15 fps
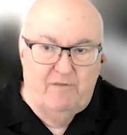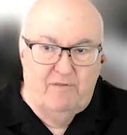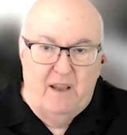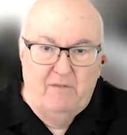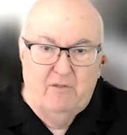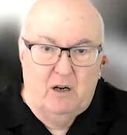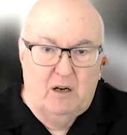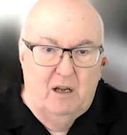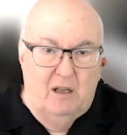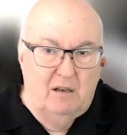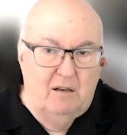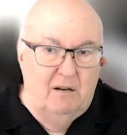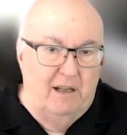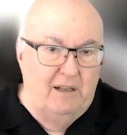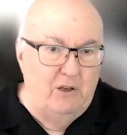your favorite
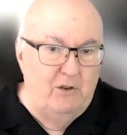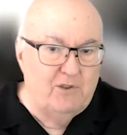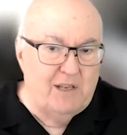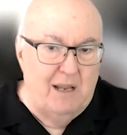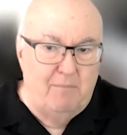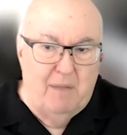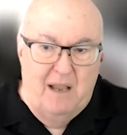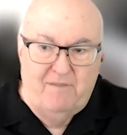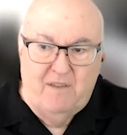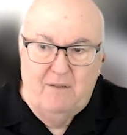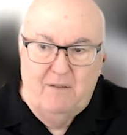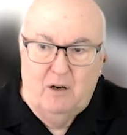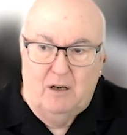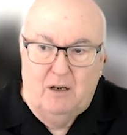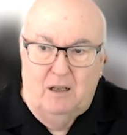color? And you say, my
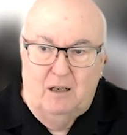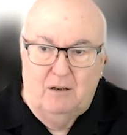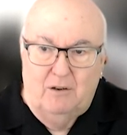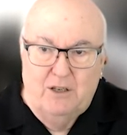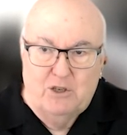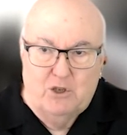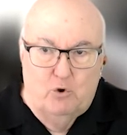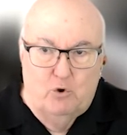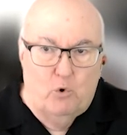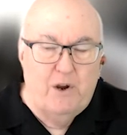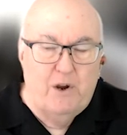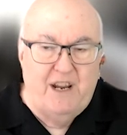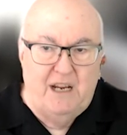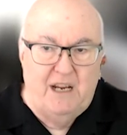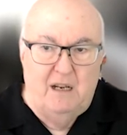favorite color is
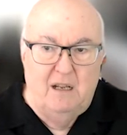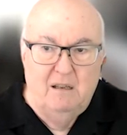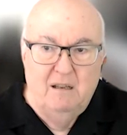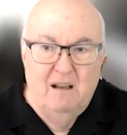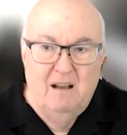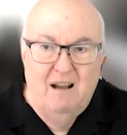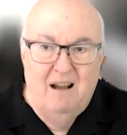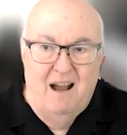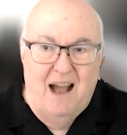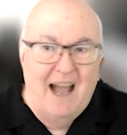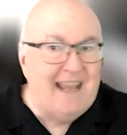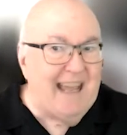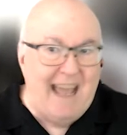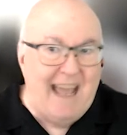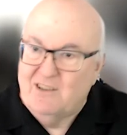green.
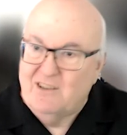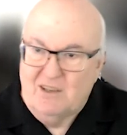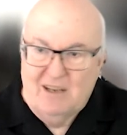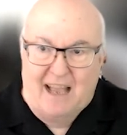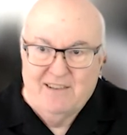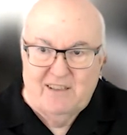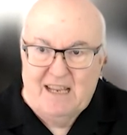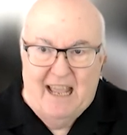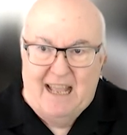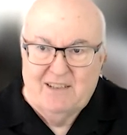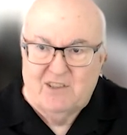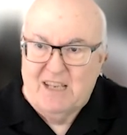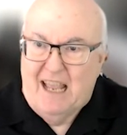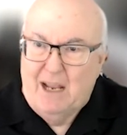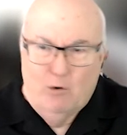I can't
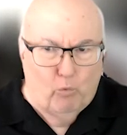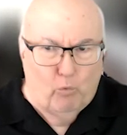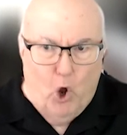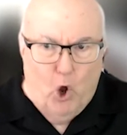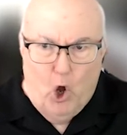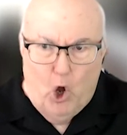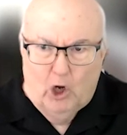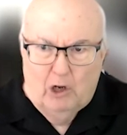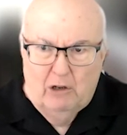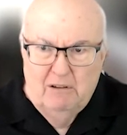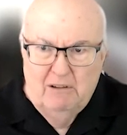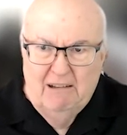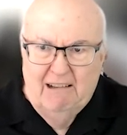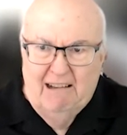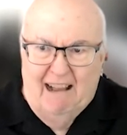say wrong.
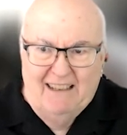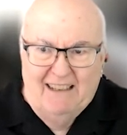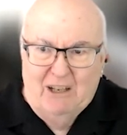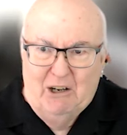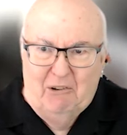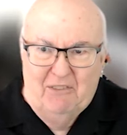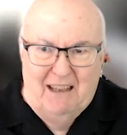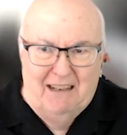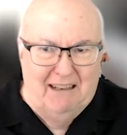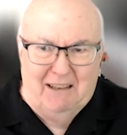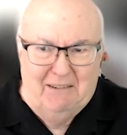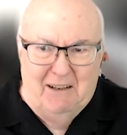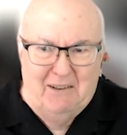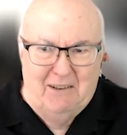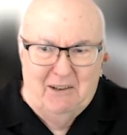You know, that,
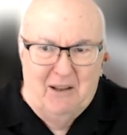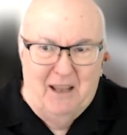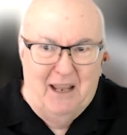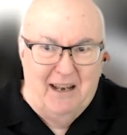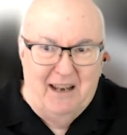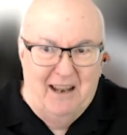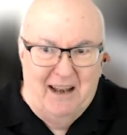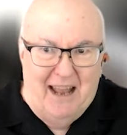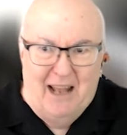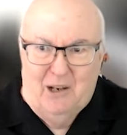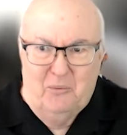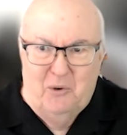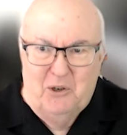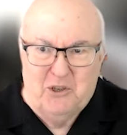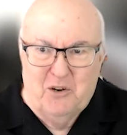you know, and
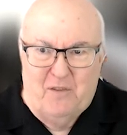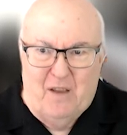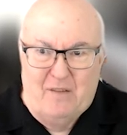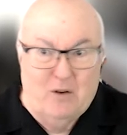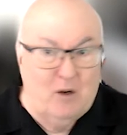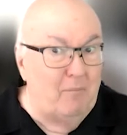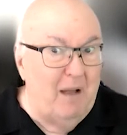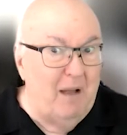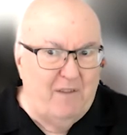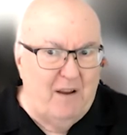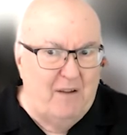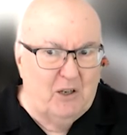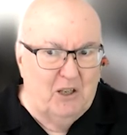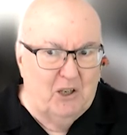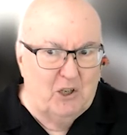Alan, what's your favorite? My
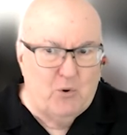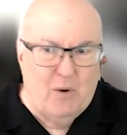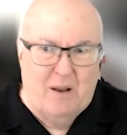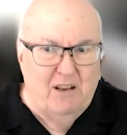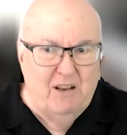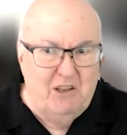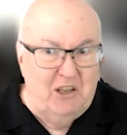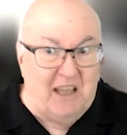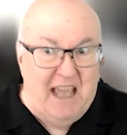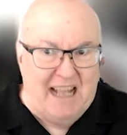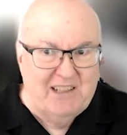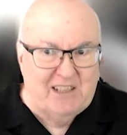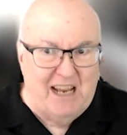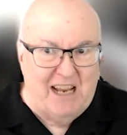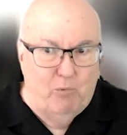favorite color is red. You
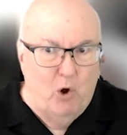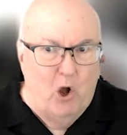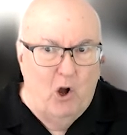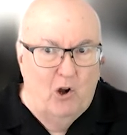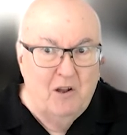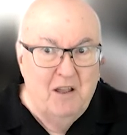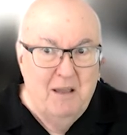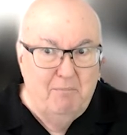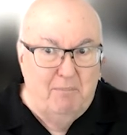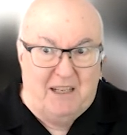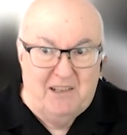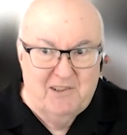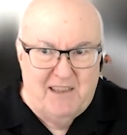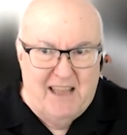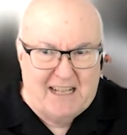can't say wrong
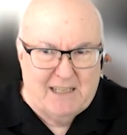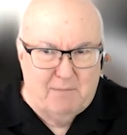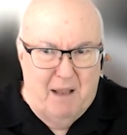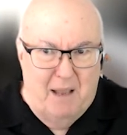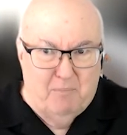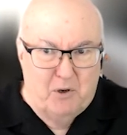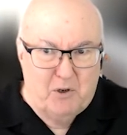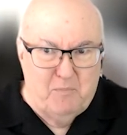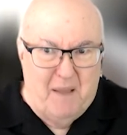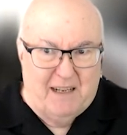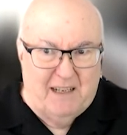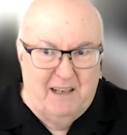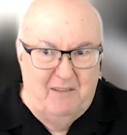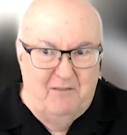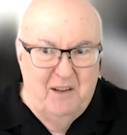because that's my
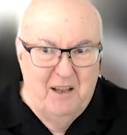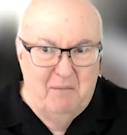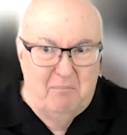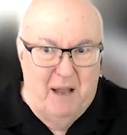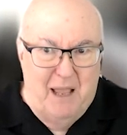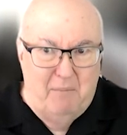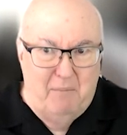perspective, my